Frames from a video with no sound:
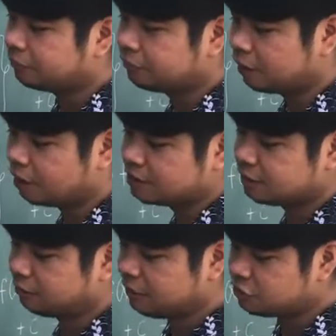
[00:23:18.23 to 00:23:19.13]
Because
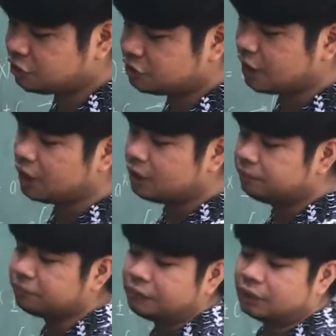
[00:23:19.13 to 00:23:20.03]
it means to say
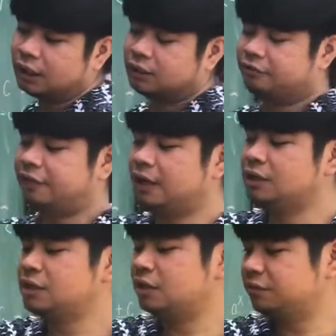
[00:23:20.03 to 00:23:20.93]
that the
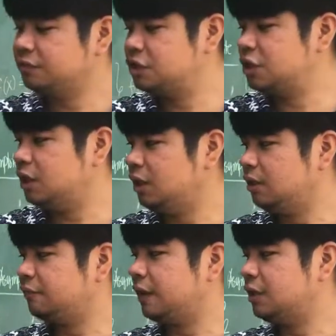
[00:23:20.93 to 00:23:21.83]
values of g,
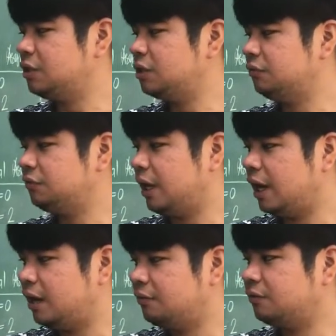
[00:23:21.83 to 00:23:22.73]
the values of
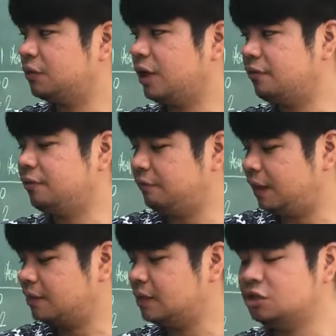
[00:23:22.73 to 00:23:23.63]
f, or f of
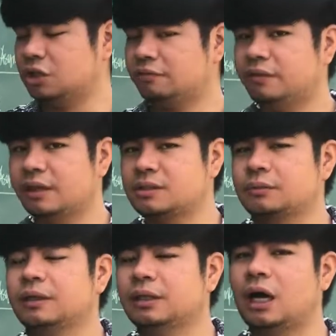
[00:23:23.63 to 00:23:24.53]
x and g of x
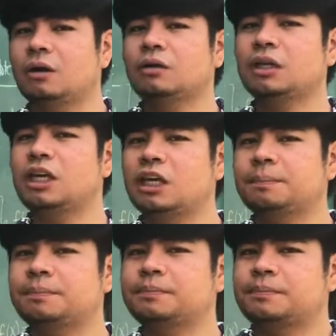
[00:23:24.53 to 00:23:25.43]
will now keep
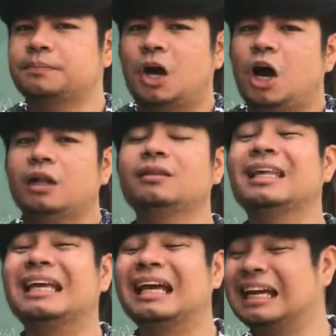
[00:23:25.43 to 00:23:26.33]
on
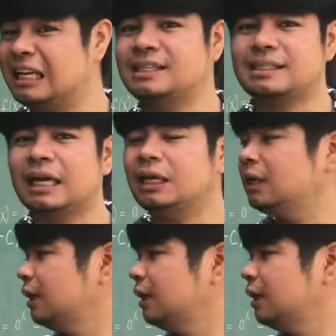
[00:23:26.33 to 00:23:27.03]
decreasing.